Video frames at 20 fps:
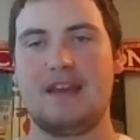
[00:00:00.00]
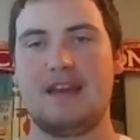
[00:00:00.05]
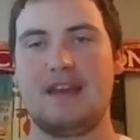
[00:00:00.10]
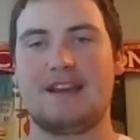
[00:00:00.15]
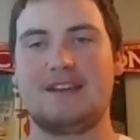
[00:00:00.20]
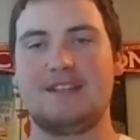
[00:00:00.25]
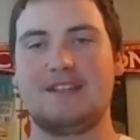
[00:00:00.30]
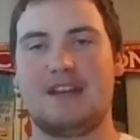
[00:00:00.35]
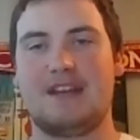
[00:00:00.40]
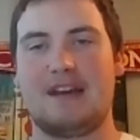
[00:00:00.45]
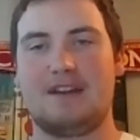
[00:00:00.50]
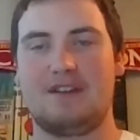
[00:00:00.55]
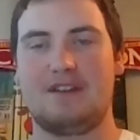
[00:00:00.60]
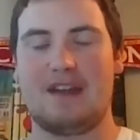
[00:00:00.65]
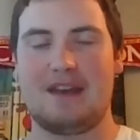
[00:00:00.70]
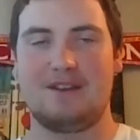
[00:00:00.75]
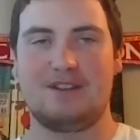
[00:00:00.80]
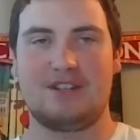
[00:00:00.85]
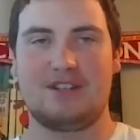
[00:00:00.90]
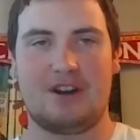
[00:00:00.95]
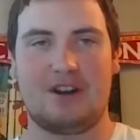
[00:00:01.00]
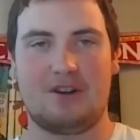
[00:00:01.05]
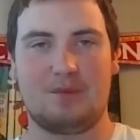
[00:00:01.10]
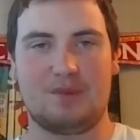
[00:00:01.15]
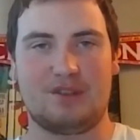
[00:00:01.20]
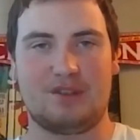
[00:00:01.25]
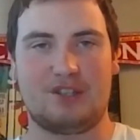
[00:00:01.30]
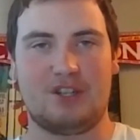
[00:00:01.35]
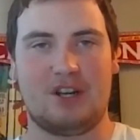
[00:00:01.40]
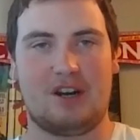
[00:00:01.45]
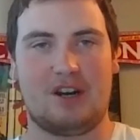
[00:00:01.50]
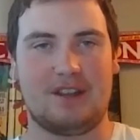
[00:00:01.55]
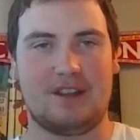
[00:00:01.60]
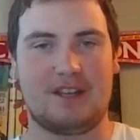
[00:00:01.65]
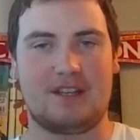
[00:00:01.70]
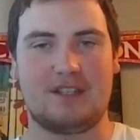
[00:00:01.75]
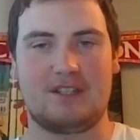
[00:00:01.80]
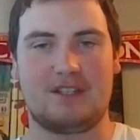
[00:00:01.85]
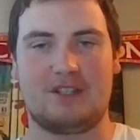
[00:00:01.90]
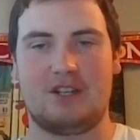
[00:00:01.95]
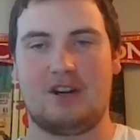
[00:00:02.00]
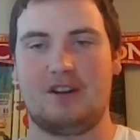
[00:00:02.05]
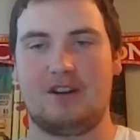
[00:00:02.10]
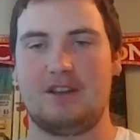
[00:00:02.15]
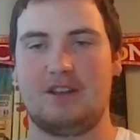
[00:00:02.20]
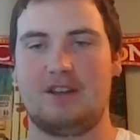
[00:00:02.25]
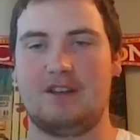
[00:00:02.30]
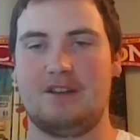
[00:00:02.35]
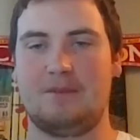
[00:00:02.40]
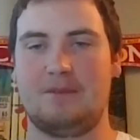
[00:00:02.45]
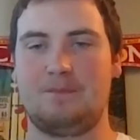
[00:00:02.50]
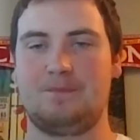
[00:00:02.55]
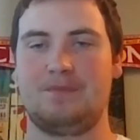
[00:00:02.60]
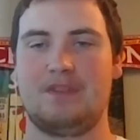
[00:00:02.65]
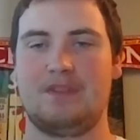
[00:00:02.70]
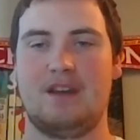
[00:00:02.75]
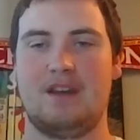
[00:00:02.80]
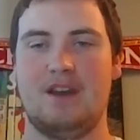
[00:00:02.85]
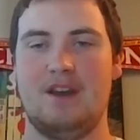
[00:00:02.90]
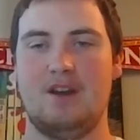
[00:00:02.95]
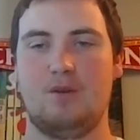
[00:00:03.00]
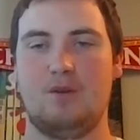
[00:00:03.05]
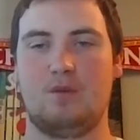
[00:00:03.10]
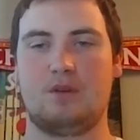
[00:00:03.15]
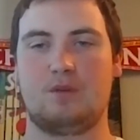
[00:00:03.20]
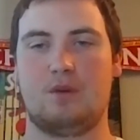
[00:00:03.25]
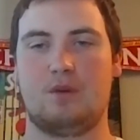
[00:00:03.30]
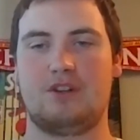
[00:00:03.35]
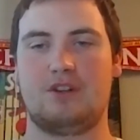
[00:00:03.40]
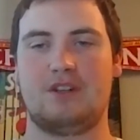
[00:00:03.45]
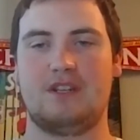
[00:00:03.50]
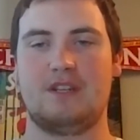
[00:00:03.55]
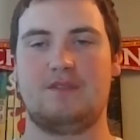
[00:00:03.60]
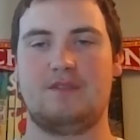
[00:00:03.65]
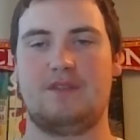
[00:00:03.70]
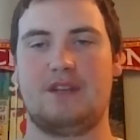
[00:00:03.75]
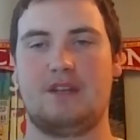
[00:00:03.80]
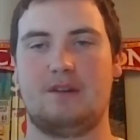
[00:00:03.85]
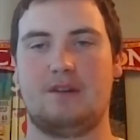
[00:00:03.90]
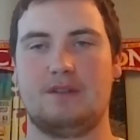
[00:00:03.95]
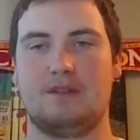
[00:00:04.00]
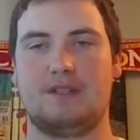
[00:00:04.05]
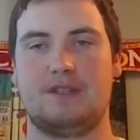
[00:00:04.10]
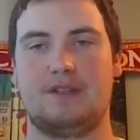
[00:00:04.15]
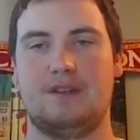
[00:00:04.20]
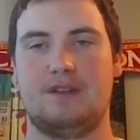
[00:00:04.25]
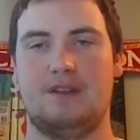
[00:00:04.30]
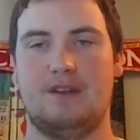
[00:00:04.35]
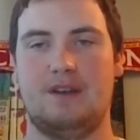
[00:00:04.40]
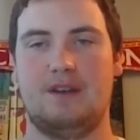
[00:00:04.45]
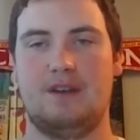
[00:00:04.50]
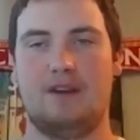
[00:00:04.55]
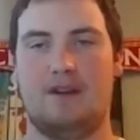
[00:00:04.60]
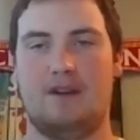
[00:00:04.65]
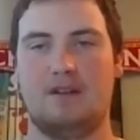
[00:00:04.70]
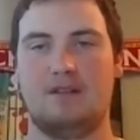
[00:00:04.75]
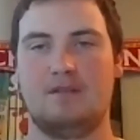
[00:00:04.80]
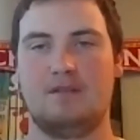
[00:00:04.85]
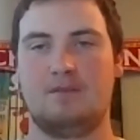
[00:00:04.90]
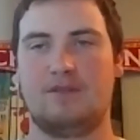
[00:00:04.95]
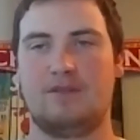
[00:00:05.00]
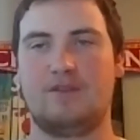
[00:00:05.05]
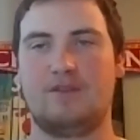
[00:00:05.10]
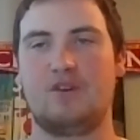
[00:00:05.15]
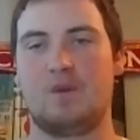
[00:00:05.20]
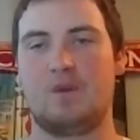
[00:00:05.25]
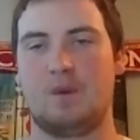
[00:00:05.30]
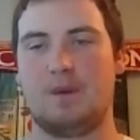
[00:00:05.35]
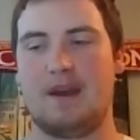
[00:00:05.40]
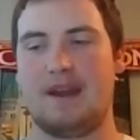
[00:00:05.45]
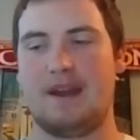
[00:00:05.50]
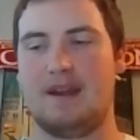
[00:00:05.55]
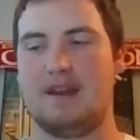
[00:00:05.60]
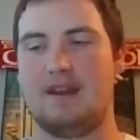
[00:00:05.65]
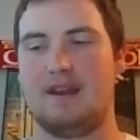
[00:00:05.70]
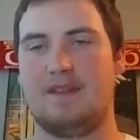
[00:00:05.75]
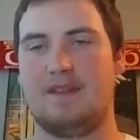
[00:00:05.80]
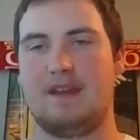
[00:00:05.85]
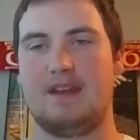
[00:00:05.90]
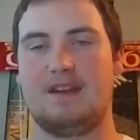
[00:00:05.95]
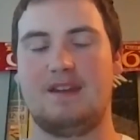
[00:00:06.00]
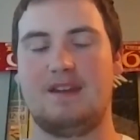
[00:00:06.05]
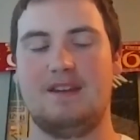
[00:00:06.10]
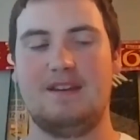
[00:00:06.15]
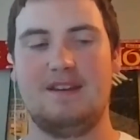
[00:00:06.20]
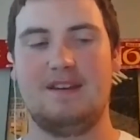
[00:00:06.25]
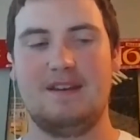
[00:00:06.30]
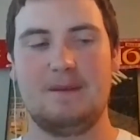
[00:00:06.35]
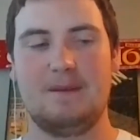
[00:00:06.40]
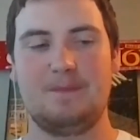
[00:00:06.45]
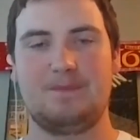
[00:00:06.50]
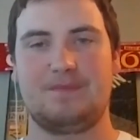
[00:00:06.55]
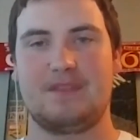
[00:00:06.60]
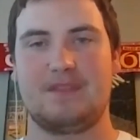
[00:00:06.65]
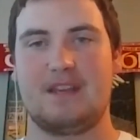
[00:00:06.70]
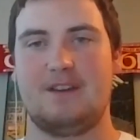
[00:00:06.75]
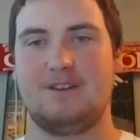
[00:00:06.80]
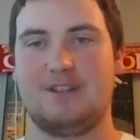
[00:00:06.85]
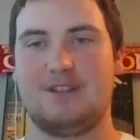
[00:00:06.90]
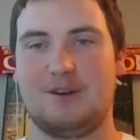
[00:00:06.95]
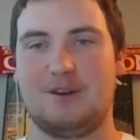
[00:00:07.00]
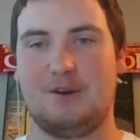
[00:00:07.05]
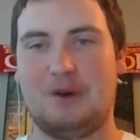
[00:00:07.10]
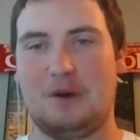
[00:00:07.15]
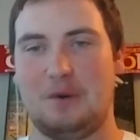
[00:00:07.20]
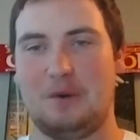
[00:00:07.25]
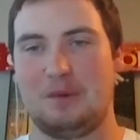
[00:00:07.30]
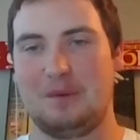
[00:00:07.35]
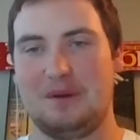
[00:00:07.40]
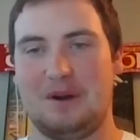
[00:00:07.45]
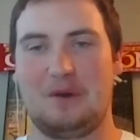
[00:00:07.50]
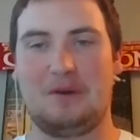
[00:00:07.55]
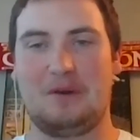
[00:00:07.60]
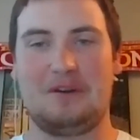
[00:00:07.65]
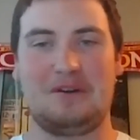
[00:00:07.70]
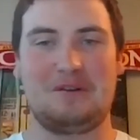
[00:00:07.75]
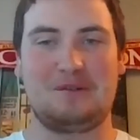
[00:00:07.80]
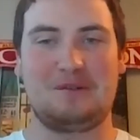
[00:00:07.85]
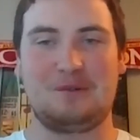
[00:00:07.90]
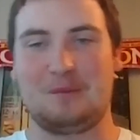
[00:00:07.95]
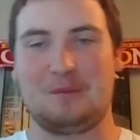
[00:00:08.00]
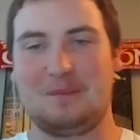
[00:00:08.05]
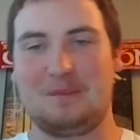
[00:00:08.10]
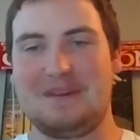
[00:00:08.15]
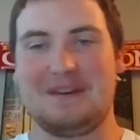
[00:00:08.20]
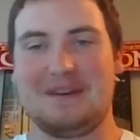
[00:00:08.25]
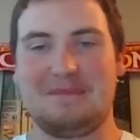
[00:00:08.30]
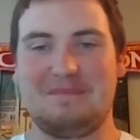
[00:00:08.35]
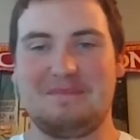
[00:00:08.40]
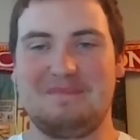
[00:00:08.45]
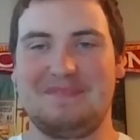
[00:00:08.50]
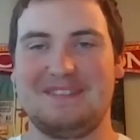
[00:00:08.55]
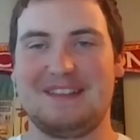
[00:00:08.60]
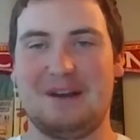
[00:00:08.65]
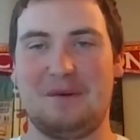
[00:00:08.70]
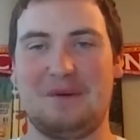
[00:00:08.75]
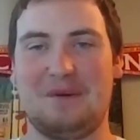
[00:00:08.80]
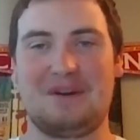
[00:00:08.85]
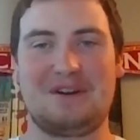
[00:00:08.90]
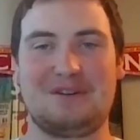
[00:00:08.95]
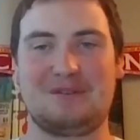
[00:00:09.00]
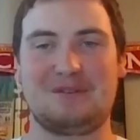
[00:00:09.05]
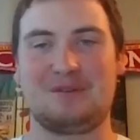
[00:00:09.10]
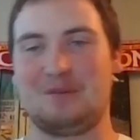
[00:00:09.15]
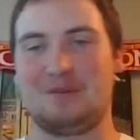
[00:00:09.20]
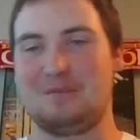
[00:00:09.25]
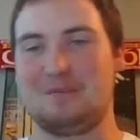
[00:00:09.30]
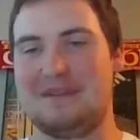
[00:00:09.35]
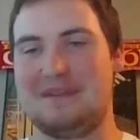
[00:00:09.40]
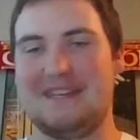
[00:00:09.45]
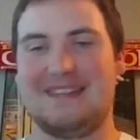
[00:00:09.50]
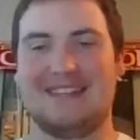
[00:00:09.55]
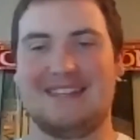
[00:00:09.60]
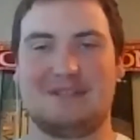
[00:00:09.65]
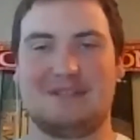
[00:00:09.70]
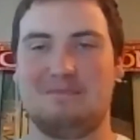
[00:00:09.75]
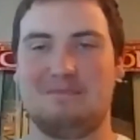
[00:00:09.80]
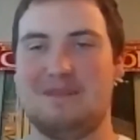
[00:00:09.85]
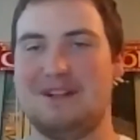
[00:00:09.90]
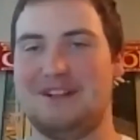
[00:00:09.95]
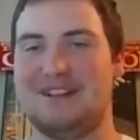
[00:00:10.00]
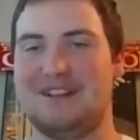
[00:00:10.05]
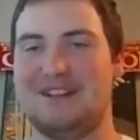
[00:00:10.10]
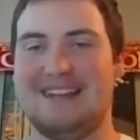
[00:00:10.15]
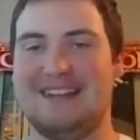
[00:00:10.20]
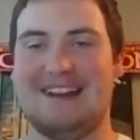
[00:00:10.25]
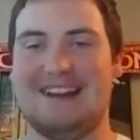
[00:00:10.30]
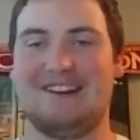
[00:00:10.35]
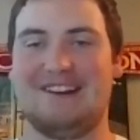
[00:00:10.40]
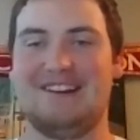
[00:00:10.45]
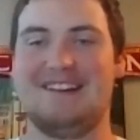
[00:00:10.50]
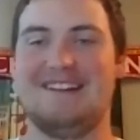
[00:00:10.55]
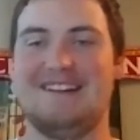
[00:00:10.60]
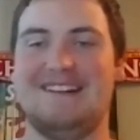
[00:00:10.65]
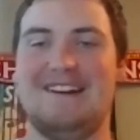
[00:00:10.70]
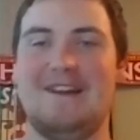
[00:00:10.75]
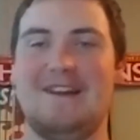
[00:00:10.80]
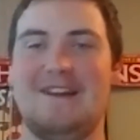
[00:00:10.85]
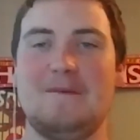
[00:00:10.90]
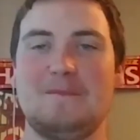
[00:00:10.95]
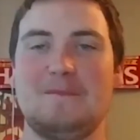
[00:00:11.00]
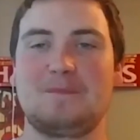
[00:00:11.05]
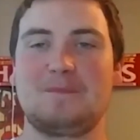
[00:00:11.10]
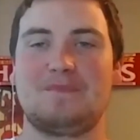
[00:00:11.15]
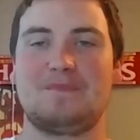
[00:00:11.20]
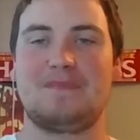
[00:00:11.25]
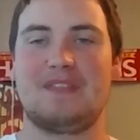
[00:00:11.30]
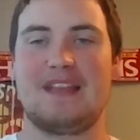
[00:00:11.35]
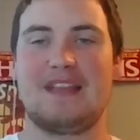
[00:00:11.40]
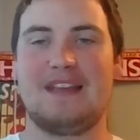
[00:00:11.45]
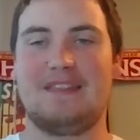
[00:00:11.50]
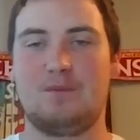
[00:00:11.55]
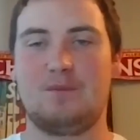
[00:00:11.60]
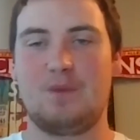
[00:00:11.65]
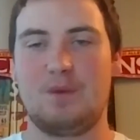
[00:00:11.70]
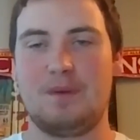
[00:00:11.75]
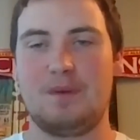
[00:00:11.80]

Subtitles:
Yeah, because it started with Charlie, because Charlie was watching his videos before we went, and then he was like, "Oh, I wonder if we'll meet him. I wonder if we'll meet this millionaire." And then